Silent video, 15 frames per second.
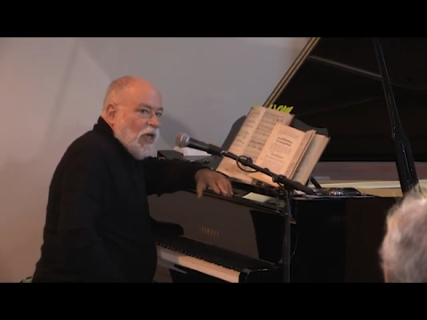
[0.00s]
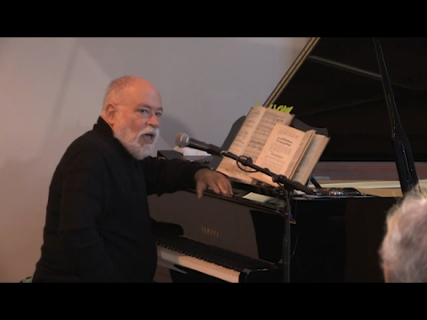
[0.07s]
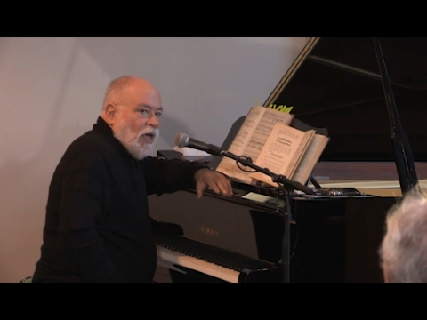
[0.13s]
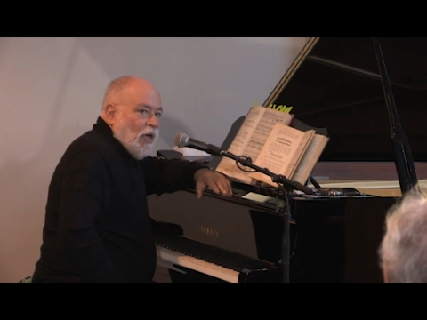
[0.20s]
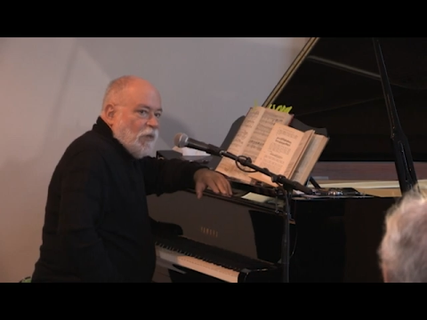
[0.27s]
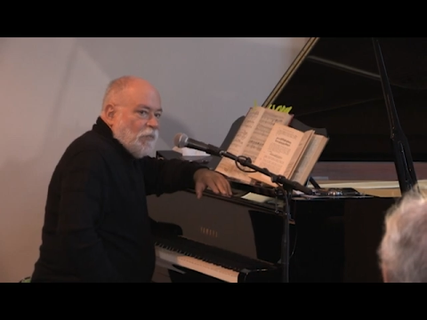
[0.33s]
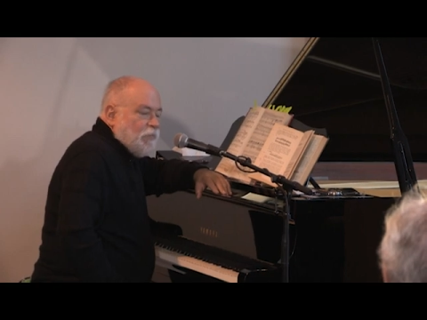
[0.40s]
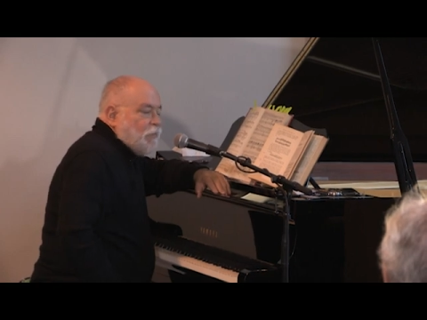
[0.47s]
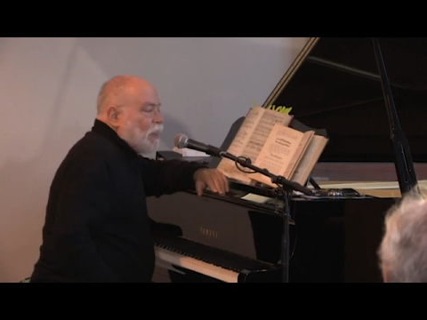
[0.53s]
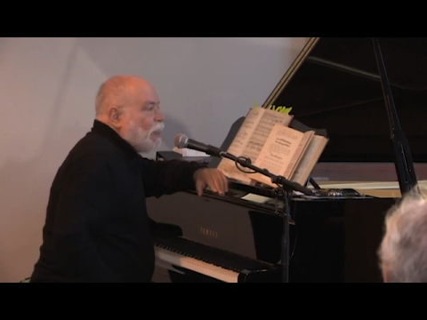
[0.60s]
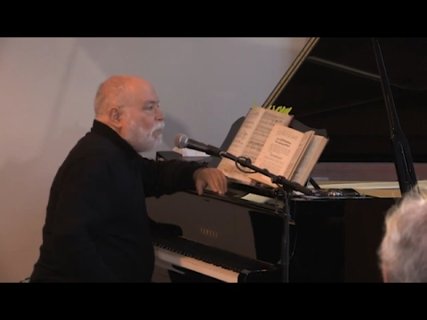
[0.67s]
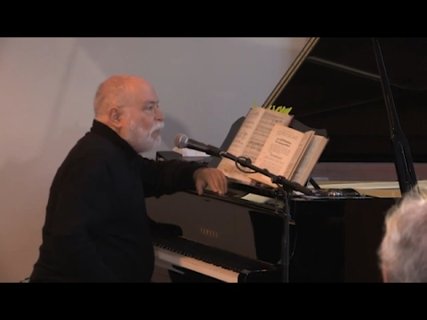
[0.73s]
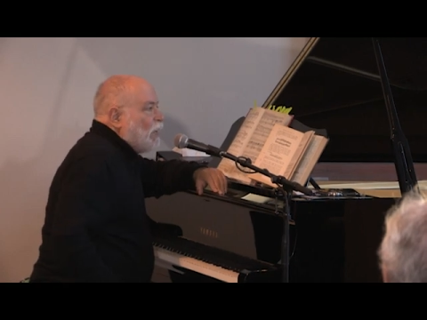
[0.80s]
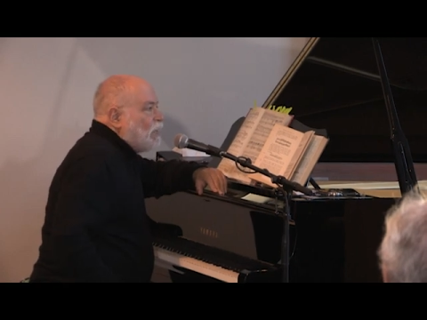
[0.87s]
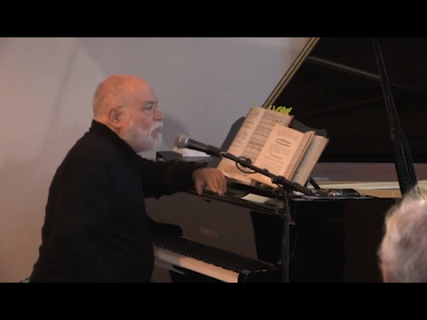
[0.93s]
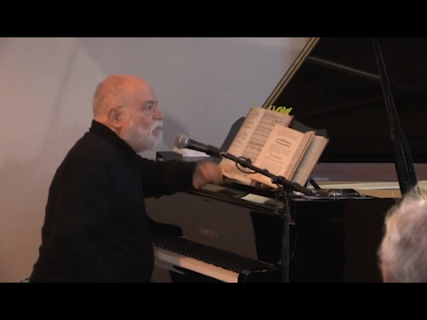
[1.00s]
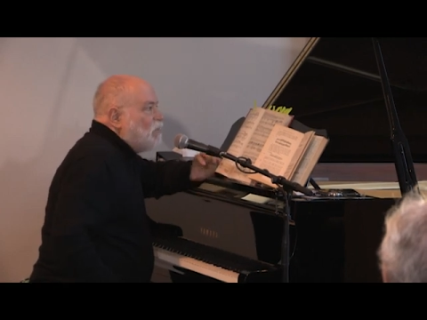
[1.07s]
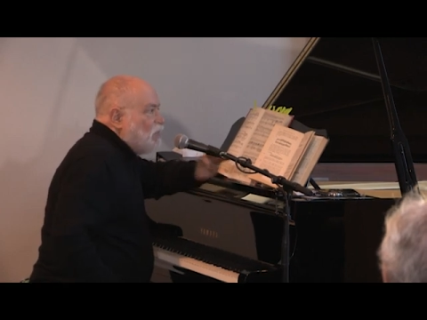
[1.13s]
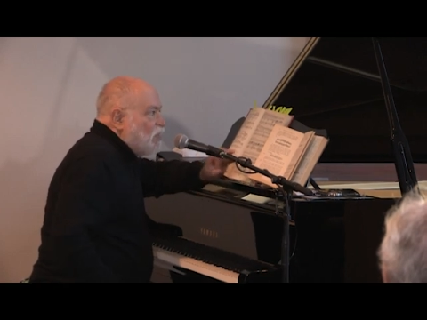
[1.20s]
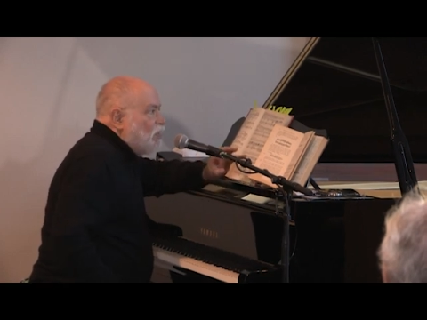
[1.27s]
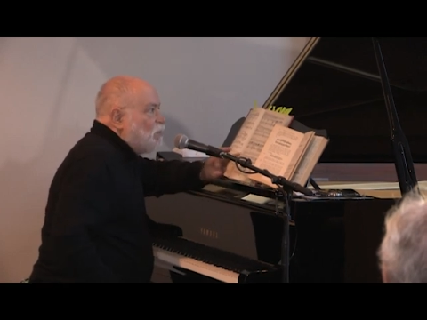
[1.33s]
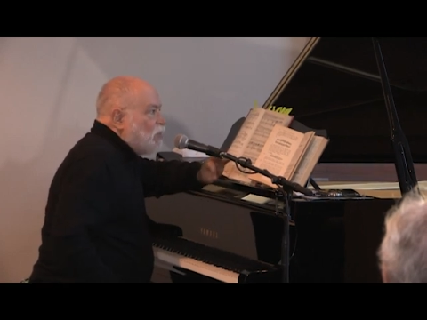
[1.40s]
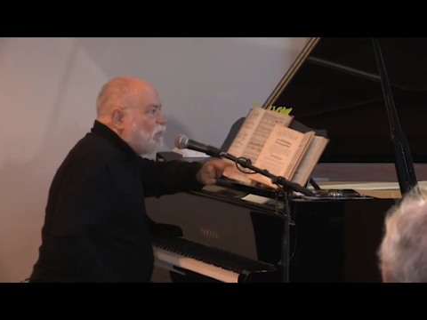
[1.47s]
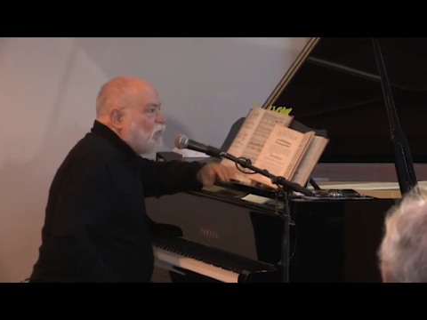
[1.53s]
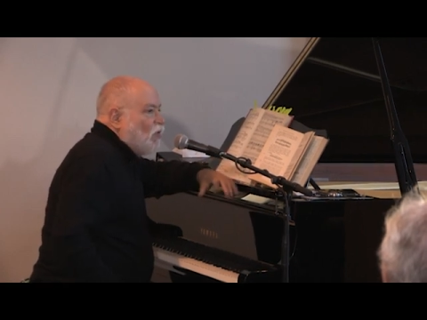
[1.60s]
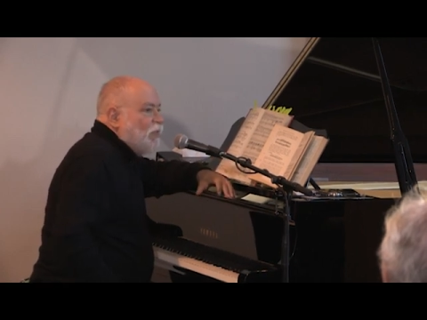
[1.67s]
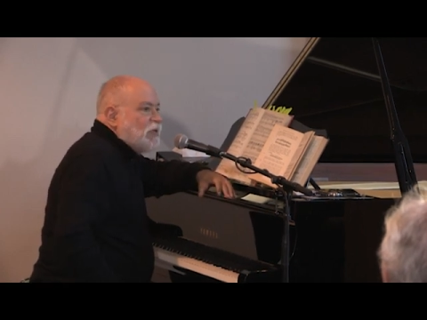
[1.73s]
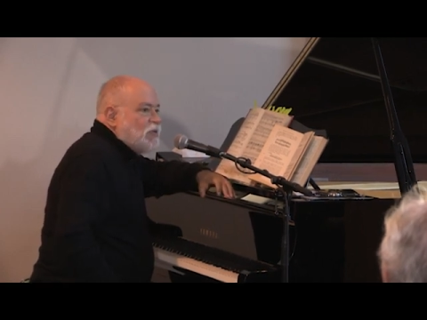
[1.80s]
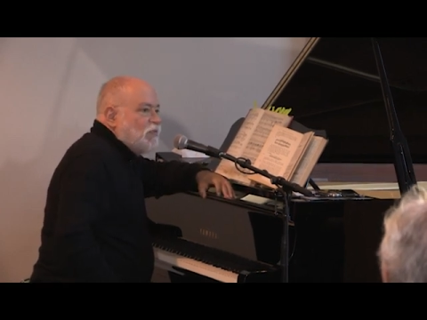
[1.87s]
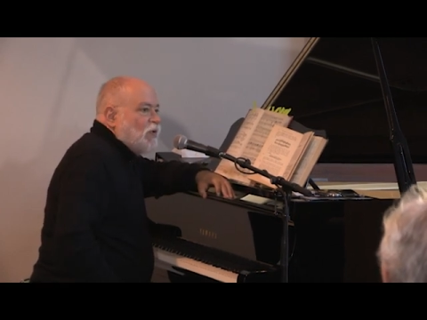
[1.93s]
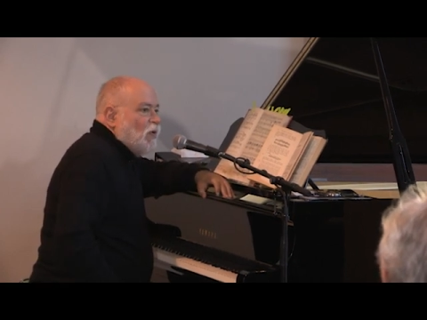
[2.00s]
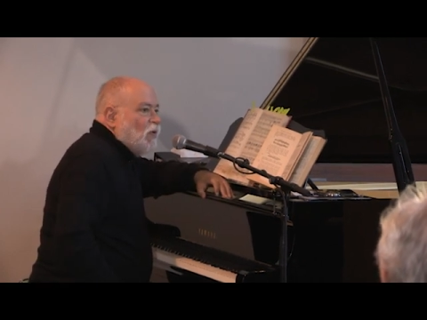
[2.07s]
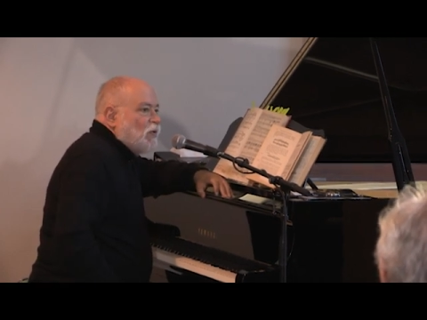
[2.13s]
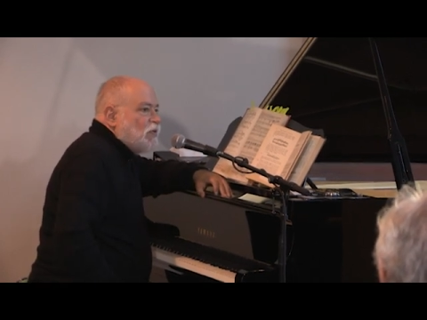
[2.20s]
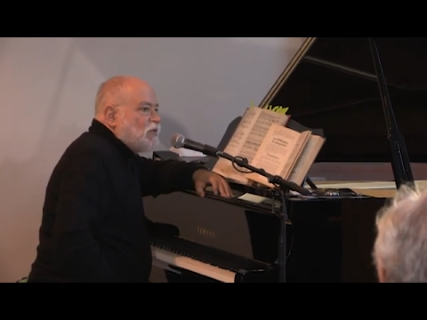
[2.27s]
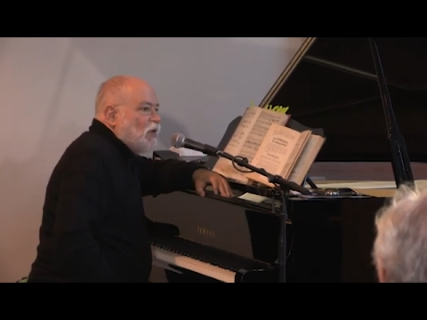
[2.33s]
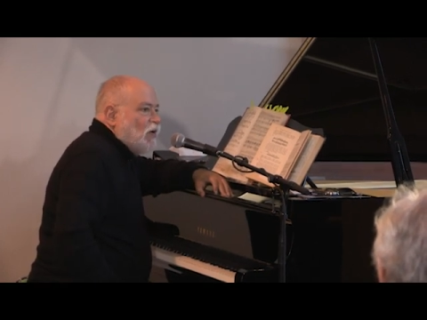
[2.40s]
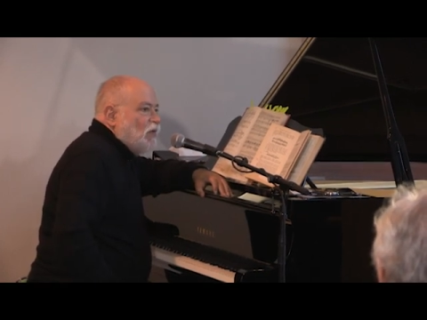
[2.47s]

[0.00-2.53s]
But the performance of the orchestra